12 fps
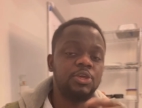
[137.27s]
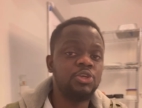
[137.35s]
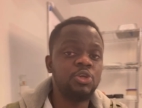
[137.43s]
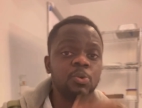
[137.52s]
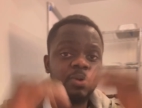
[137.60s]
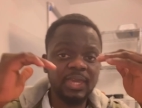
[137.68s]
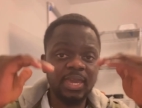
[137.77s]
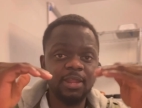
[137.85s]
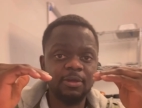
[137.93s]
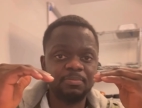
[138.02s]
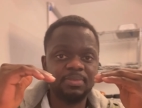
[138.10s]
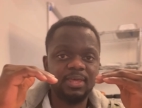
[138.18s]
you will get
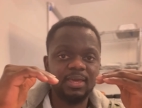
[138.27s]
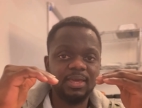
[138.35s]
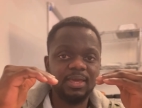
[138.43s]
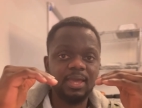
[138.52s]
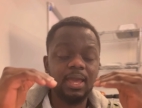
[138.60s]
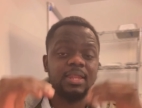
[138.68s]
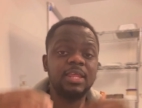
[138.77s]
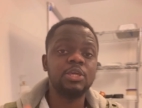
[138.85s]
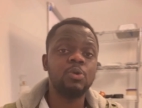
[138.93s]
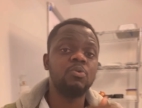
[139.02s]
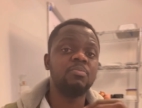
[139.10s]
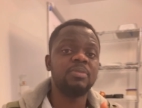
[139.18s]
up there and then you
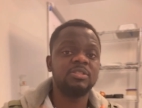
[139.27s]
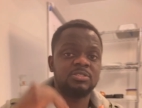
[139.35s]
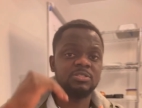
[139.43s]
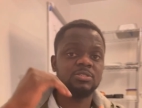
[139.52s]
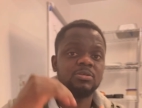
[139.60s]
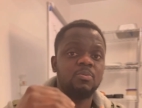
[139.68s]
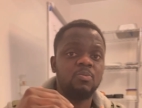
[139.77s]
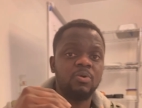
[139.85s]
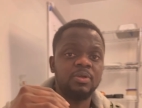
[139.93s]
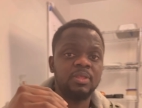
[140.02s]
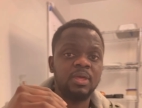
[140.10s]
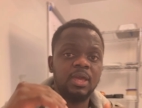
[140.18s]
will meet someone